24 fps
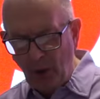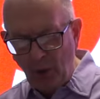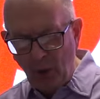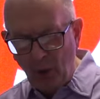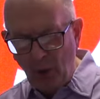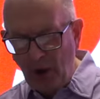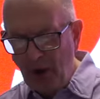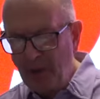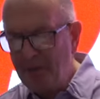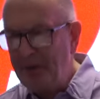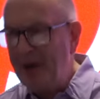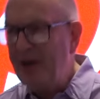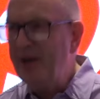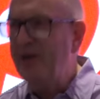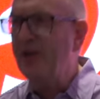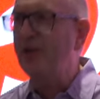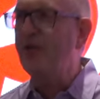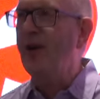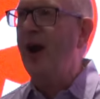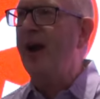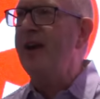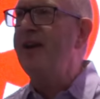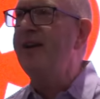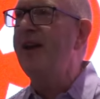will be
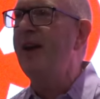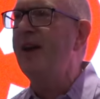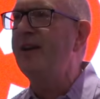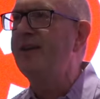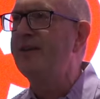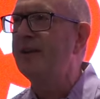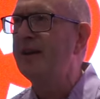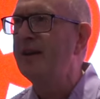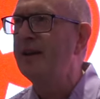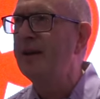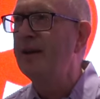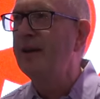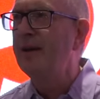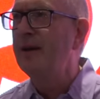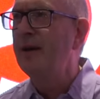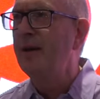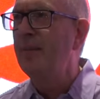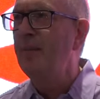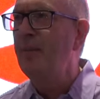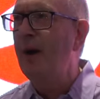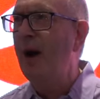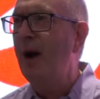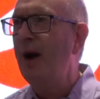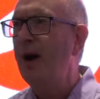derided
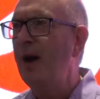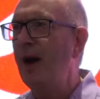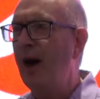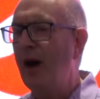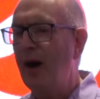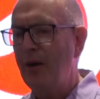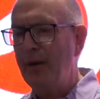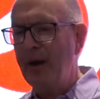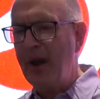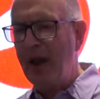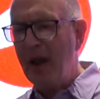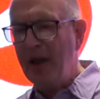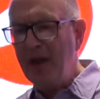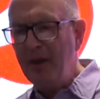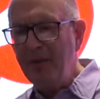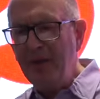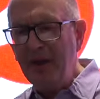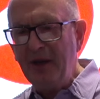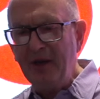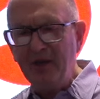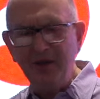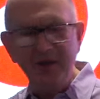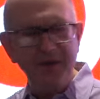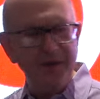by our
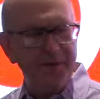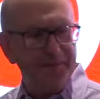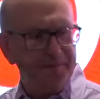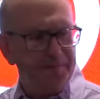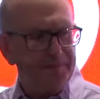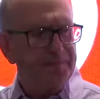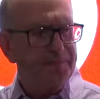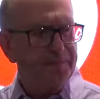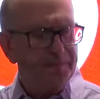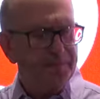enemies.